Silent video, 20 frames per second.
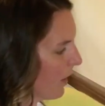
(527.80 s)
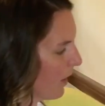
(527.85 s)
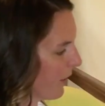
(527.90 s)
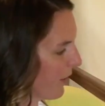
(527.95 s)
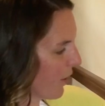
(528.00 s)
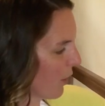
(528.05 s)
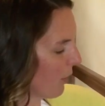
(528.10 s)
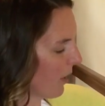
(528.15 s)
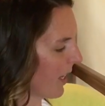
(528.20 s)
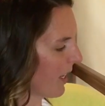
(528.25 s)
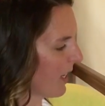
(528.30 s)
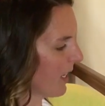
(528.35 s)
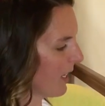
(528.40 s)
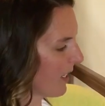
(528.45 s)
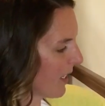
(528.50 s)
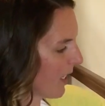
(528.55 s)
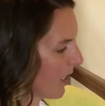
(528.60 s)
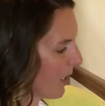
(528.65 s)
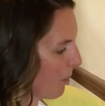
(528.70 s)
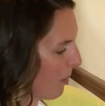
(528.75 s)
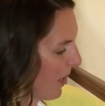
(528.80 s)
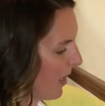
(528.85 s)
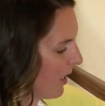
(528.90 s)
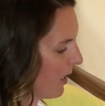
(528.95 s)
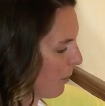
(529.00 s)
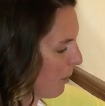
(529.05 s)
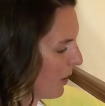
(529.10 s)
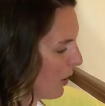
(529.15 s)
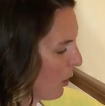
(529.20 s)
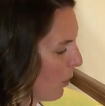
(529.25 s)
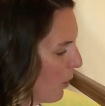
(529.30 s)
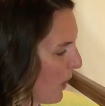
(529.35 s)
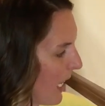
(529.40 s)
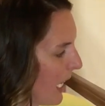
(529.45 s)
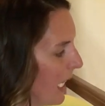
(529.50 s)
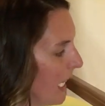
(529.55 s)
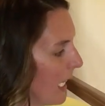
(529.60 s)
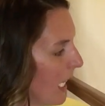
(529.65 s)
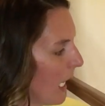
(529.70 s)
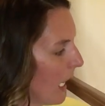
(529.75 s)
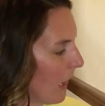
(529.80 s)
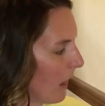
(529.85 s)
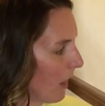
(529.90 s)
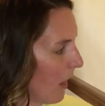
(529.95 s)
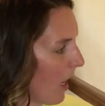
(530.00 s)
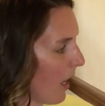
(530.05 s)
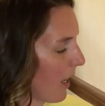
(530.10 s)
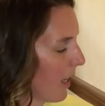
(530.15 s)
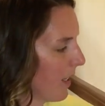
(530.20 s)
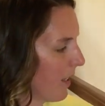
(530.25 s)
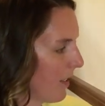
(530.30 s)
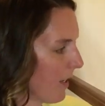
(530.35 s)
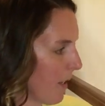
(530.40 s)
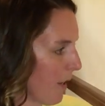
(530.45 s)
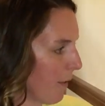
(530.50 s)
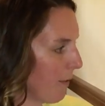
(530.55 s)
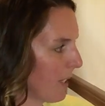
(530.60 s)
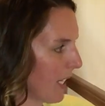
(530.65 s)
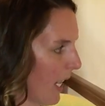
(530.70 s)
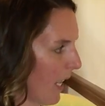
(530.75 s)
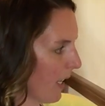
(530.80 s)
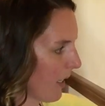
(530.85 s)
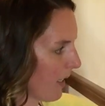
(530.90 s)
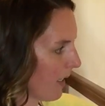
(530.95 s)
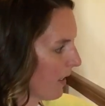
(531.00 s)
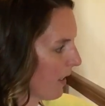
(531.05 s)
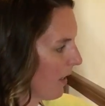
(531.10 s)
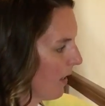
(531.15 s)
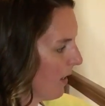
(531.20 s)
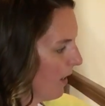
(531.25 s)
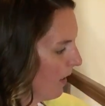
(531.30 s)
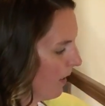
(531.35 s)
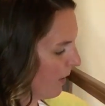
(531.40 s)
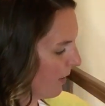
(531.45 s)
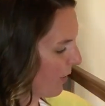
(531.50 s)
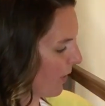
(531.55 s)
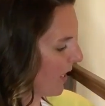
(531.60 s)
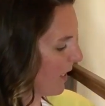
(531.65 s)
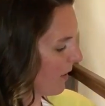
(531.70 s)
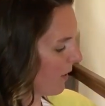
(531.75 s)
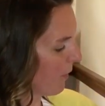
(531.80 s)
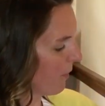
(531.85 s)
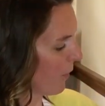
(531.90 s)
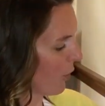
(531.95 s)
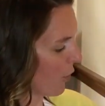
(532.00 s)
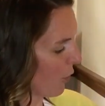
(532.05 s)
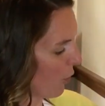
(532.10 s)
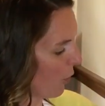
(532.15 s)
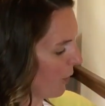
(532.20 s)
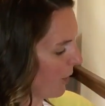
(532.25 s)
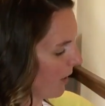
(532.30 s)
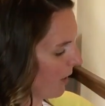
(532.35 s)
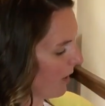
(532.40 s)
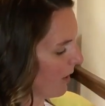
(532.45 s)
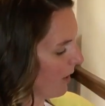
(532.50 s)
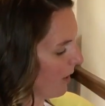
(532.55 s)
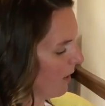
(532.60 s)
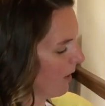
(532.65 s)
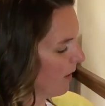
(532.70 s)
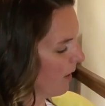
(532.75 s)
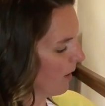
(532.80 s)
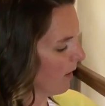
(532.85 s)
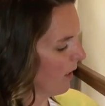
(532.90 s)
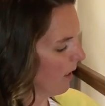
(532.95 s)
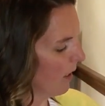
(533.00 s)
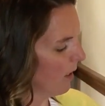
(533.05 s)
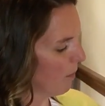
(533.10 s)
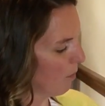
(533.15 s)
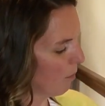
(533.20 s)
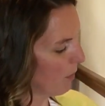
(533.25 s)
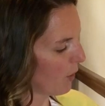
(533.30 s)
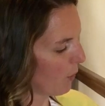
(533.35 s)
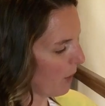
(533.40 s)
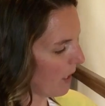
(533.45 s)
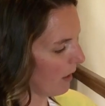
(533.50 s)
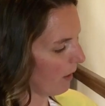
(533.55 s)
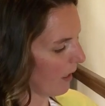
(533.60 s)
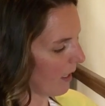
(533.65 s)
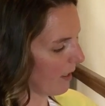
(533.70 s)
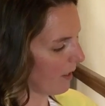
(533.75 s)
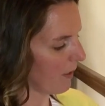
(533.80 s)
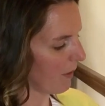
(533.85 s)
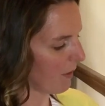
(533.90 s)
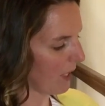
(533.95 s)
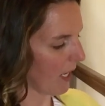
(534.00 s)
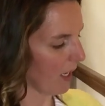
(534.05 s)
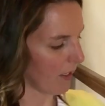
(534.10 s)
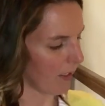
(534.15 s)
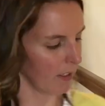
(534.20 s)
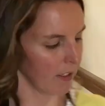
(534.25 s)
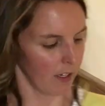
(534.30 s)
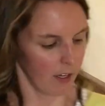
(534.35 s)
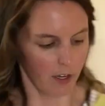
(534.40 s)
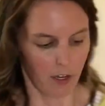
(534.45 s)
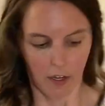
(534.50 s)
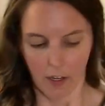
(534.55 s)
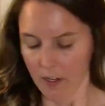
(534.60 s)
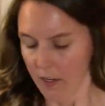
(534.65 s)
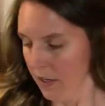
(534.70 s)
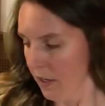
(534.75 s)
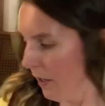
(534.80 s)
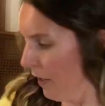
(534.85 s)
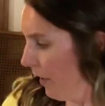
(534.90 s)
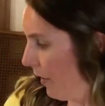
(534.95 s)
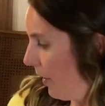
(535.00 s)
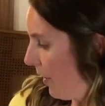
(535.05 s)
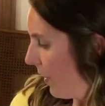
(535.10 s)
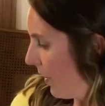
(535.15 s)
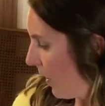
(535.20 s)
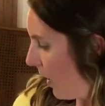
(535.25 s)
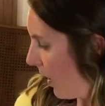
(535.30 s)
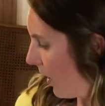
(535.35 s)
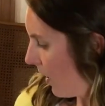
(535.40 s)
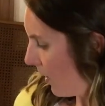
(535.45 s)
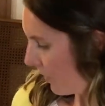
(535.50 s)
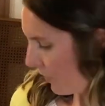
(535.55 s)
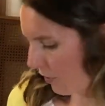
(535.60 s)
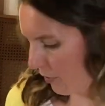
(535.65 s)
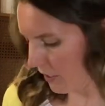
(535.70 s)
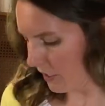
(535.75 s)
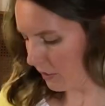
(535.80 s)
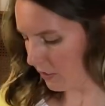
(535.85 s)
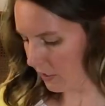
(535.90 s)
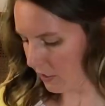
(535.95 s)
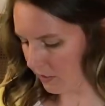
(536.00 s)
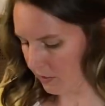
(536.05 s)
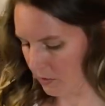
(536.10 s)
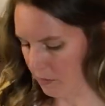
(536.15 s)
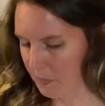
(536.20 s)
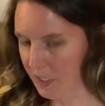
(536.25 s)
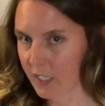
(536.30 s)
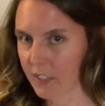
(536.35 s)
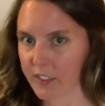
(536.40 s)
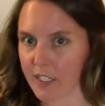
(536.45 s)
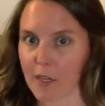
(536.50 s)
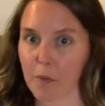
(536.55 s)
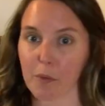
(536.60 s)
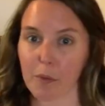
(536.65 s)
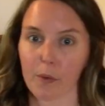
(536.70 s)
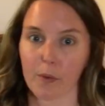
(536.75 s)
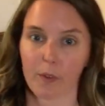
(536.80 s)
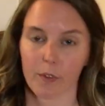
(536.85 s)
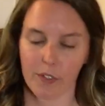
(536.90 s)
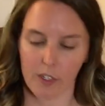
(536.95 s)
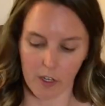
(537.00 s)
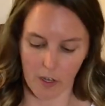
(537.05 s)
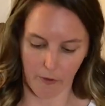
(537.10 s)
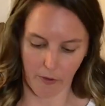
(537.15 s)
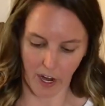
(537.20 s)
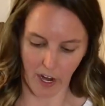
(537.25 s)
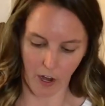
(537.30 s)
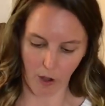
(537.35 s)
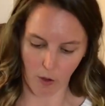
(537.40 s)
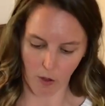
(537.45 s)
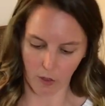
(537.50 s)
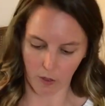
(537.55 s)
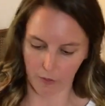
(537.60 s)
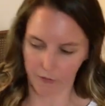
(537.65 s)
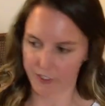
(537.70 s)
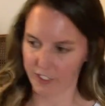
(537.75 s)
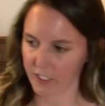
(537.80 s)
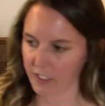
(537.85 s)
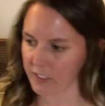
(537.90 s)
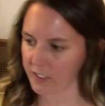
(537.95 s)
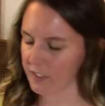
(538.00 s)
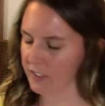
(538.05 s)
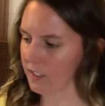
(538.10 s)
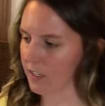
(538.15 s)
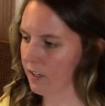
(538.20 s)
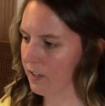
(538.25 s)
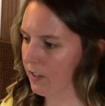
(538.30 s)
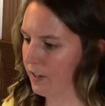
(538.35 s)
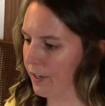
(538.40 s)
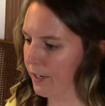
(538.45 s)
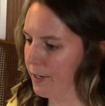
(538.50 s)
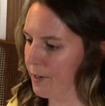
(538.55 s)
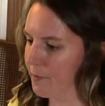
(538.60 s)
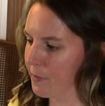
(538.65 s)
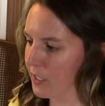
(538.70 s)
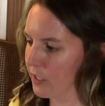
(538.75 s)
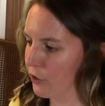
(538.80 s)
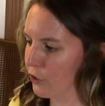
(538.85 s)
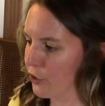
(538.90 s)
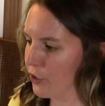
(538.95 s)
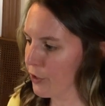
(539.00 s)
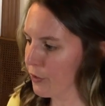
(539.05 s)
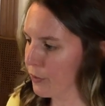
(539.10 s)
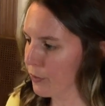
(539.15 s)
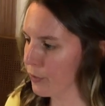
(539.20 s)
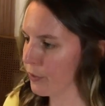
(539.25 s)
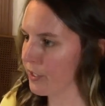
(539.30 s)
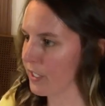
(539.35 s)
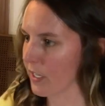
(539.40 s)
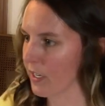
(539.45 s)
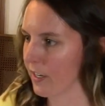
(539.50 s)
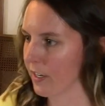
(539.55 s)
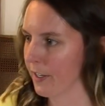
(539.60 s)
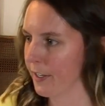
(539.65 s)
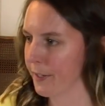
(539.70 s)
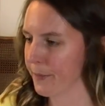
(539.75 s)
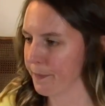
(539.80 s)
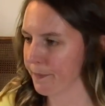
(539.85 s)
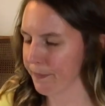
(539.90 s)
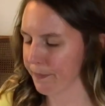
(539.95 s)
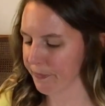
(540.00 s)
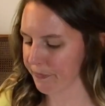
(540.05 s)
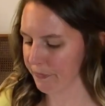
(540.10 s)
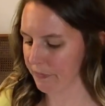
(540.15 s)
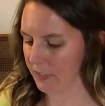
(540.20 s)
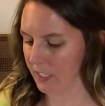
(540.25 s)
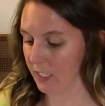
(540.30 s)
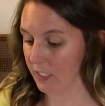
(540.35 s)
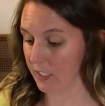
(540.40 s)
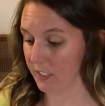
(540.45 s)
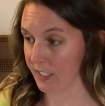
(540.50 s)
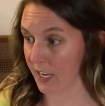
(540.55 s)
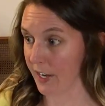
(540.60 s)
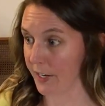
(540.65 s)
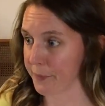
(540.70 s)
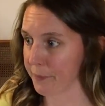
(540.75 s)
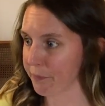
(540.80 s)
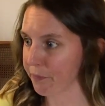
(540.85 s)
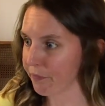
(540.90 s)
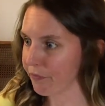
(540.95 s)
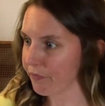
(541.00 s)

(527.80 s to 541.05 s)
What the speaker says: So leading is the space between lines of text. So that's the vertical distance between lines of text. So let's look at some examples of how all of this is used in design.